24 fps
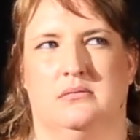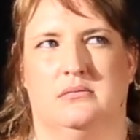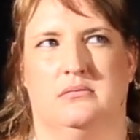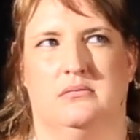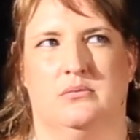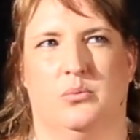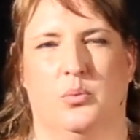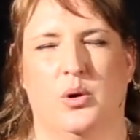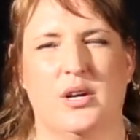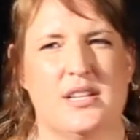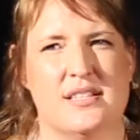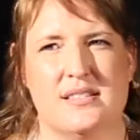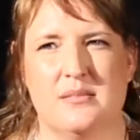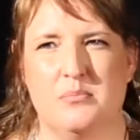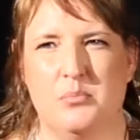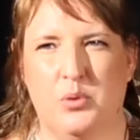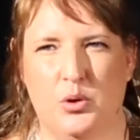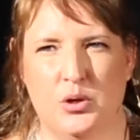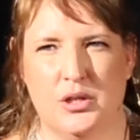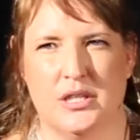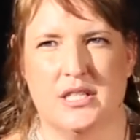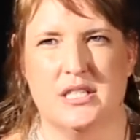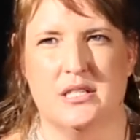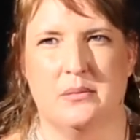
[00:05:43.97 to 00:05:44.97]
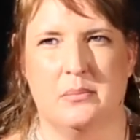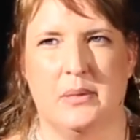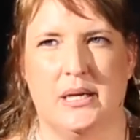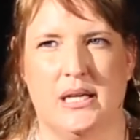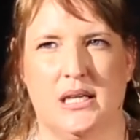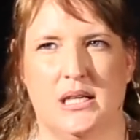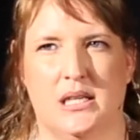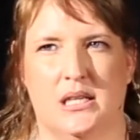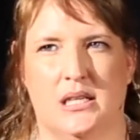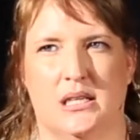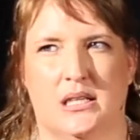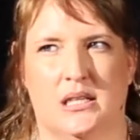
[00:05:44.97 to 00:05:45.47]
What is important to
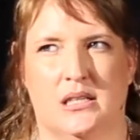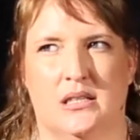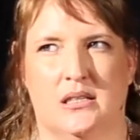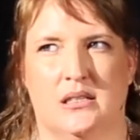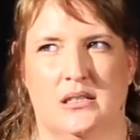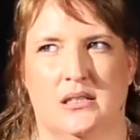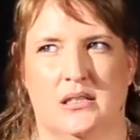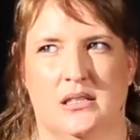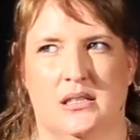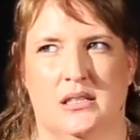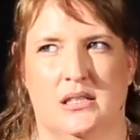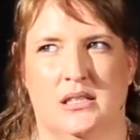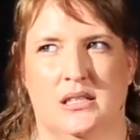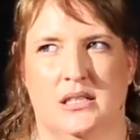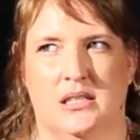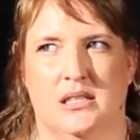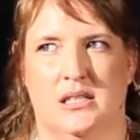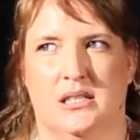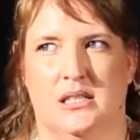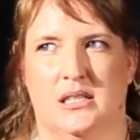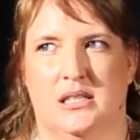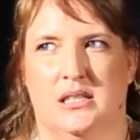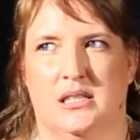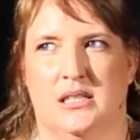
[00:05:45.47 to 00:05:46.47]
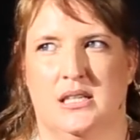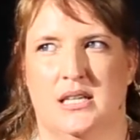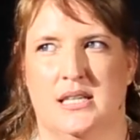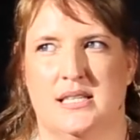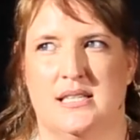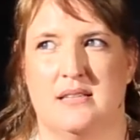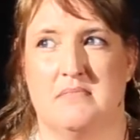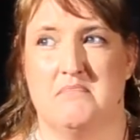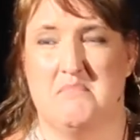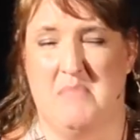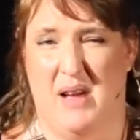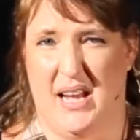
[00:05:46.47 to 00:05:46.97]
me?
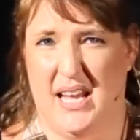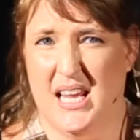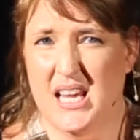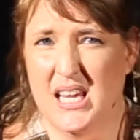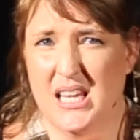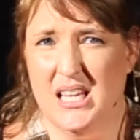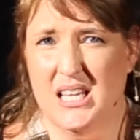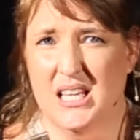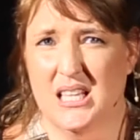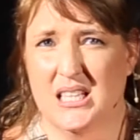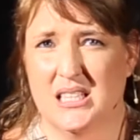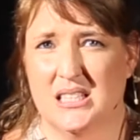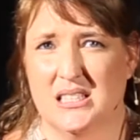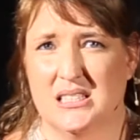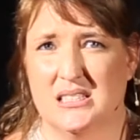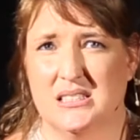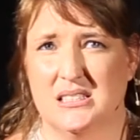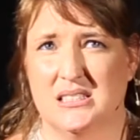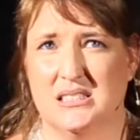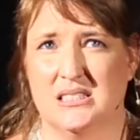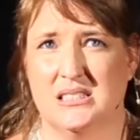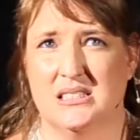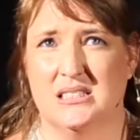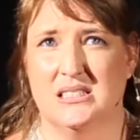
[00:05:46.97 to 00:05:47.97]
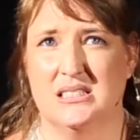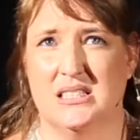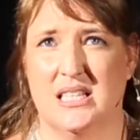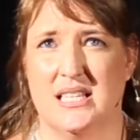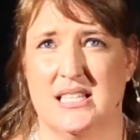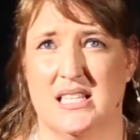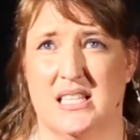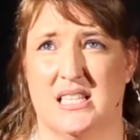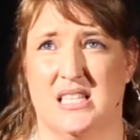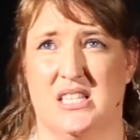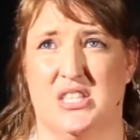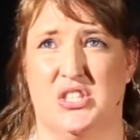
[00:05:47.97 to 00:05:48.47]
Is it money?
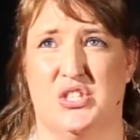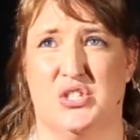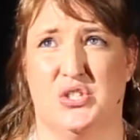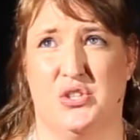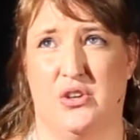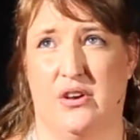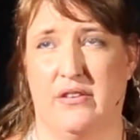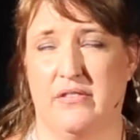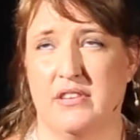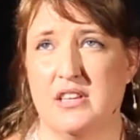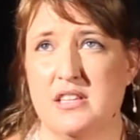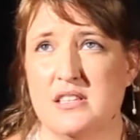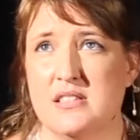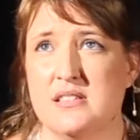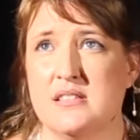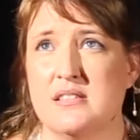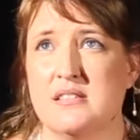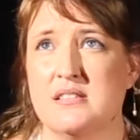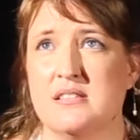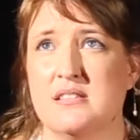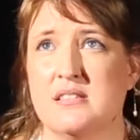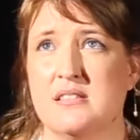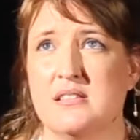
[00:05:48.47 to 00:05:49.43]
Is it service?